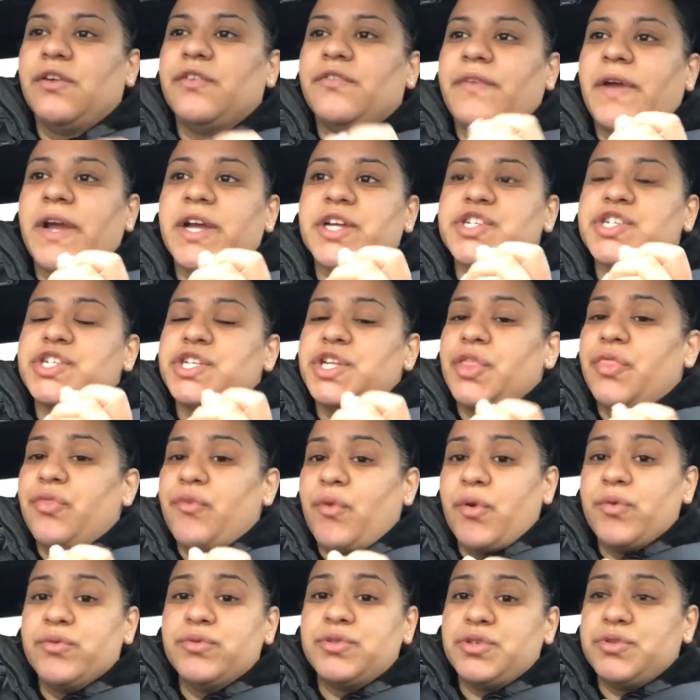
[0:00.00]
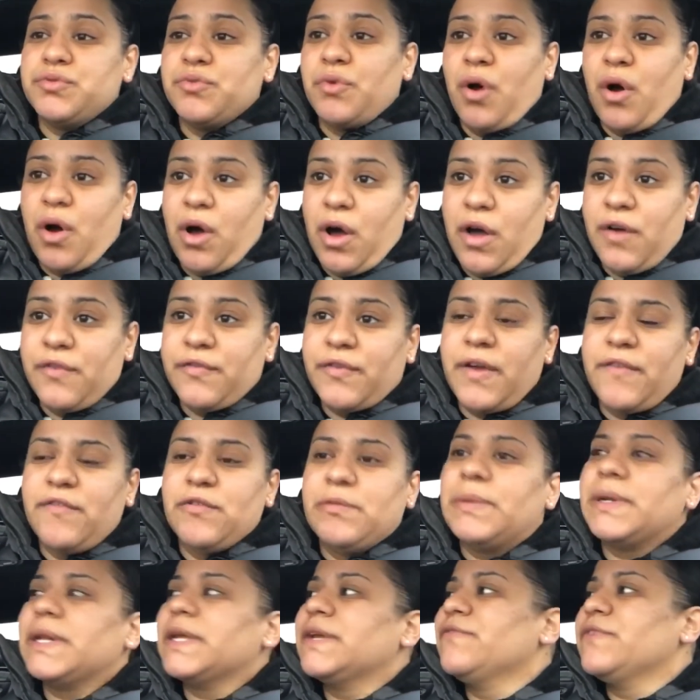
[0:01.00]
infection it throws you off
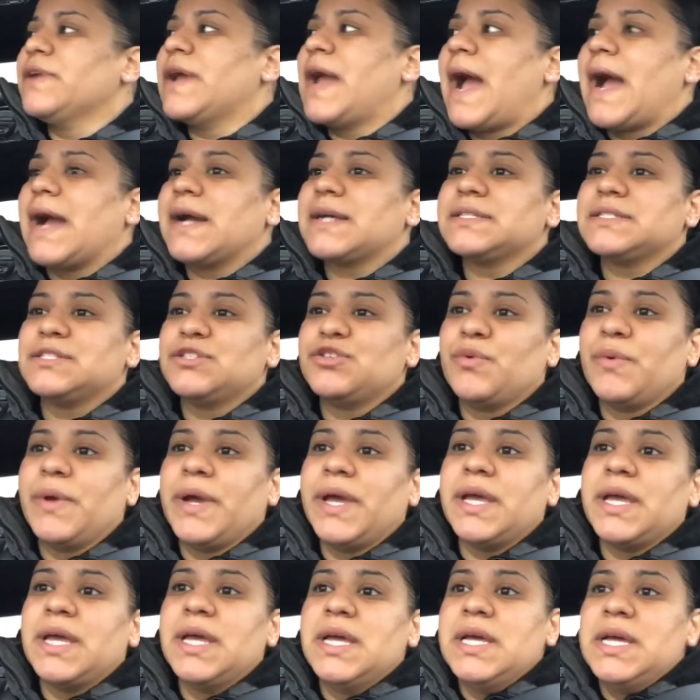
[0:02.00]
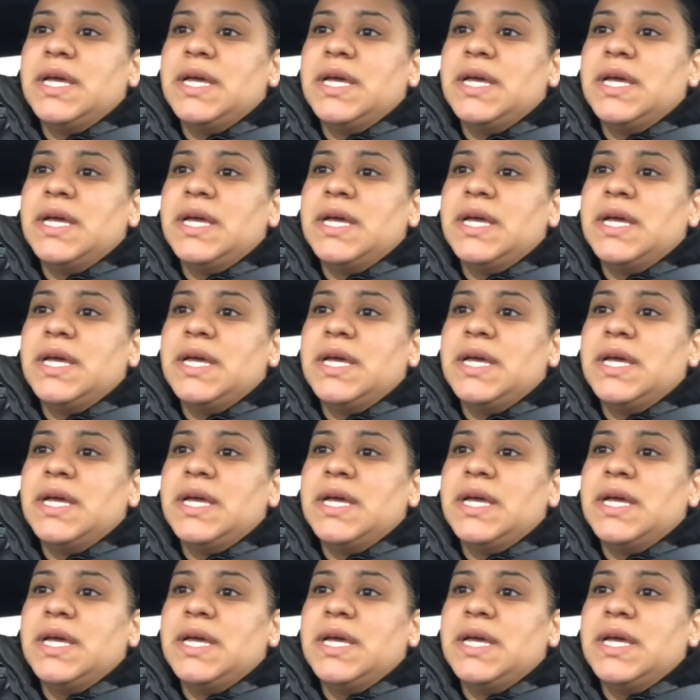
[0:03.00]
everybody reacts to it